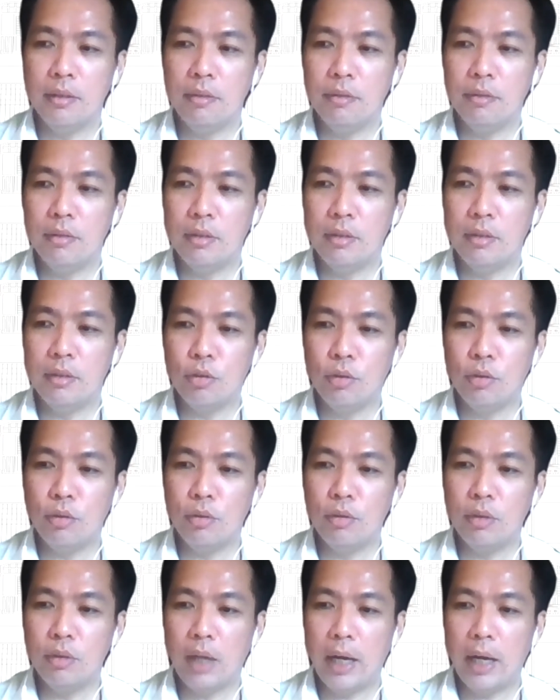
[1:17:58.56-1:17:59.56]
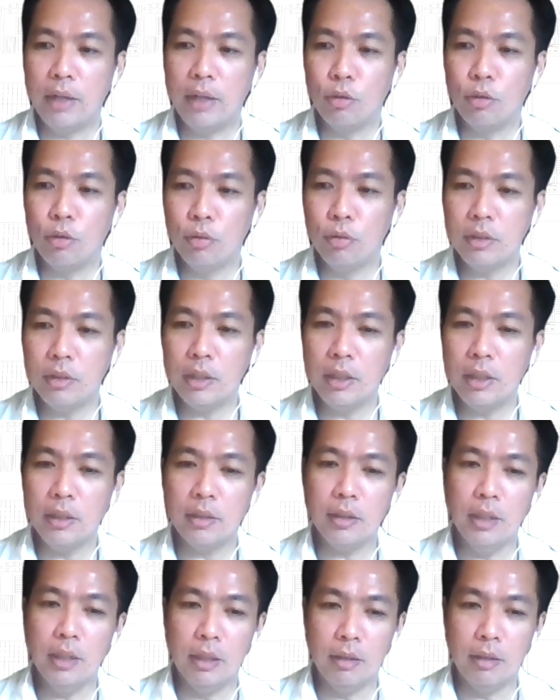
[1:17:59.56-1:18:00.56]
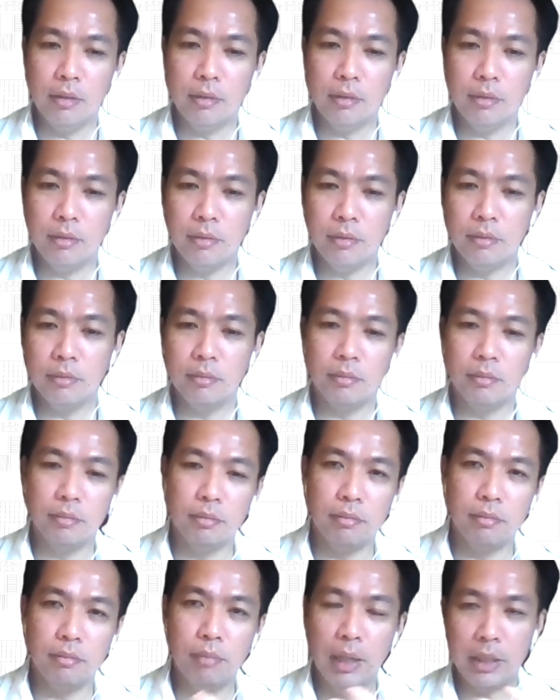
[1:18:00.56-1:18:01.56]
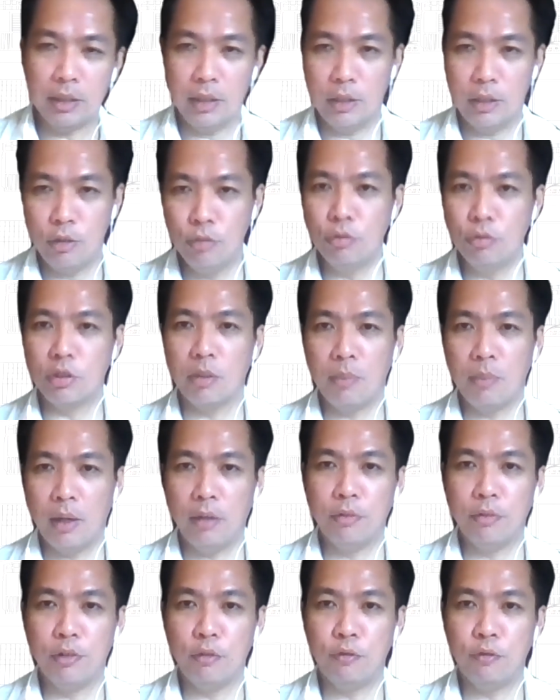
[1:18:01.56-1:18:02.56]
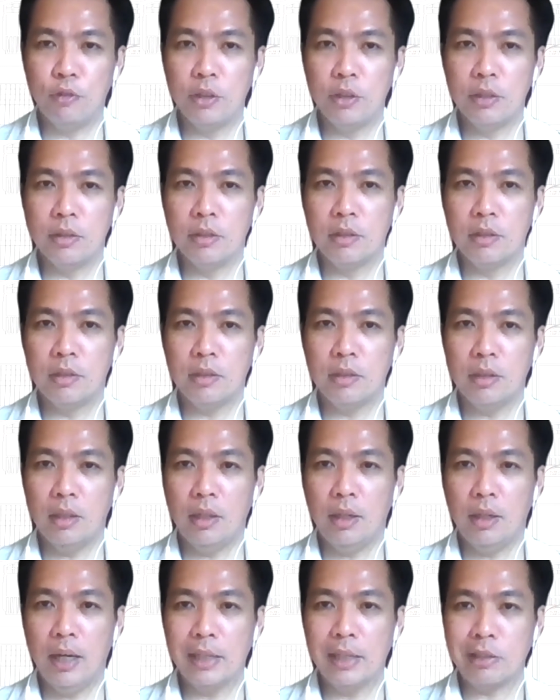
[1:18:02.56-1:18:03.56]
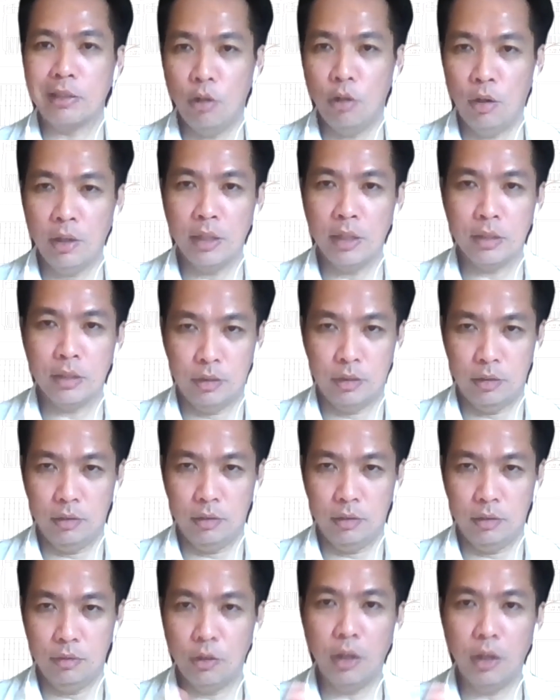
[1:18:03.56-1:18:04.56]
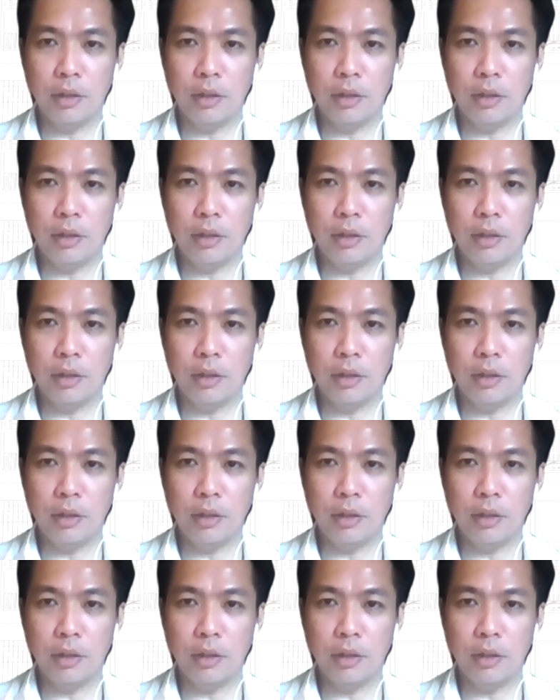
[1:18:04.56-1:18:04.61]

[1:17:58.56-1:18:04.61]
So I don't think it makes a huge amount of difference, as long as you've got a